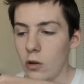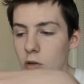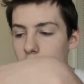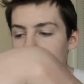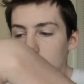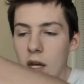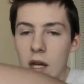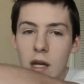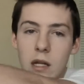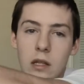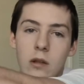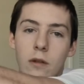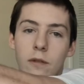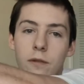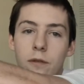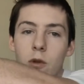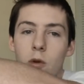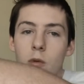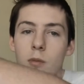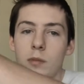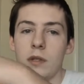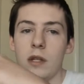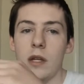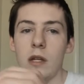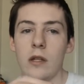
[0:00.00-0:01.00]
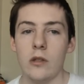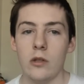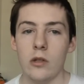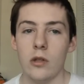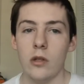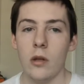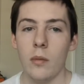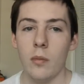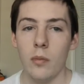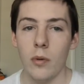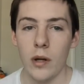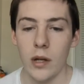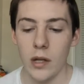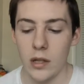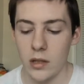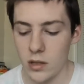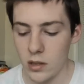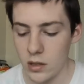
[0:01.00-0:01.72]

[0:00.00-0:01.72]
It'll take the fumes into the brick